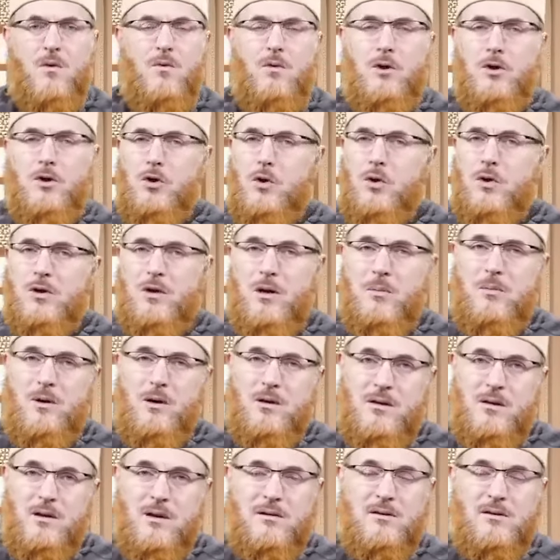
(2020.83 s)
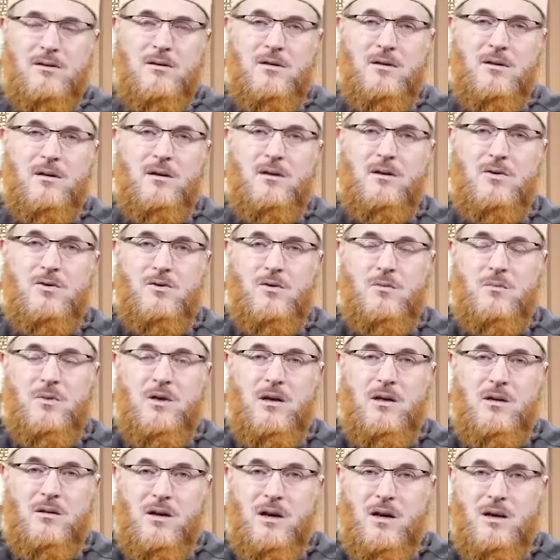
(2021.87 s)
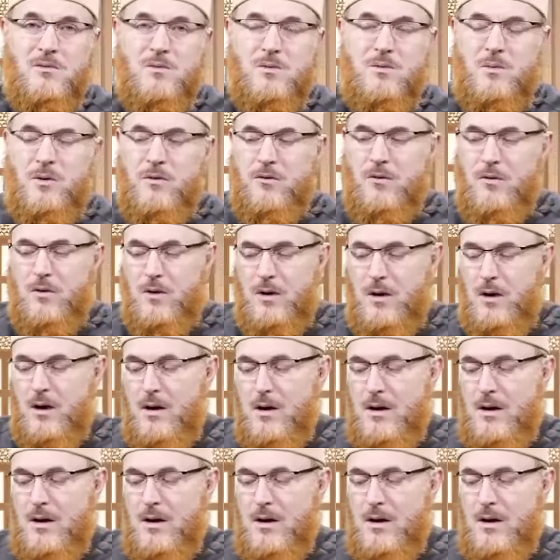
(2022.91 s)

We talked about this so many times before.